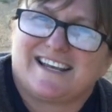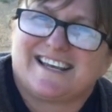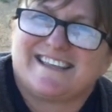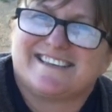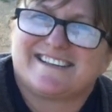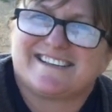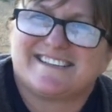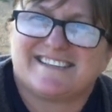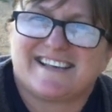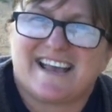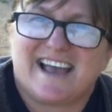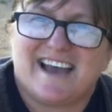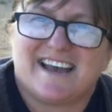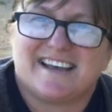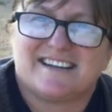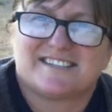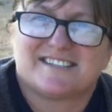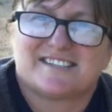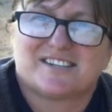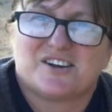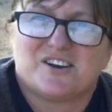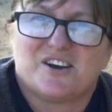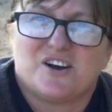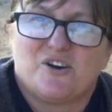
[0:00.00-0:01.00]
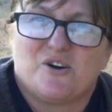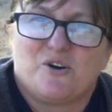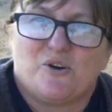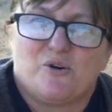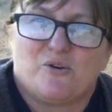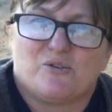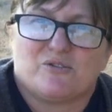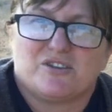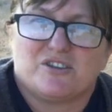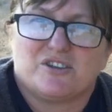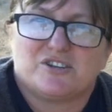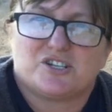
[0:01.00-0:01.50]
in the sand
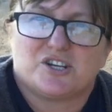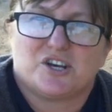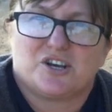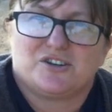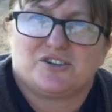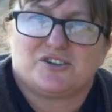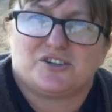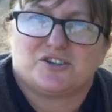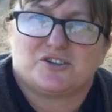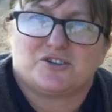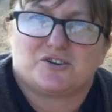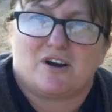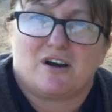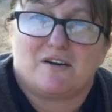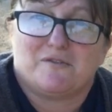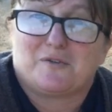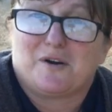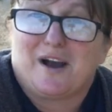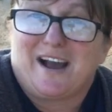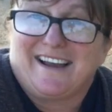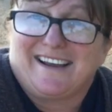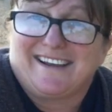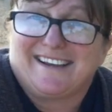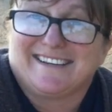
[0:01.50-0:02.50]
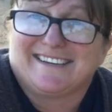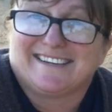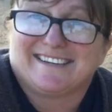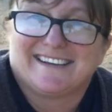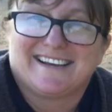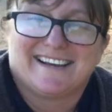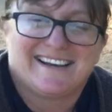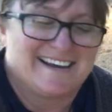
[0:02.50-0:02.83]
or in the dirt in your driveway.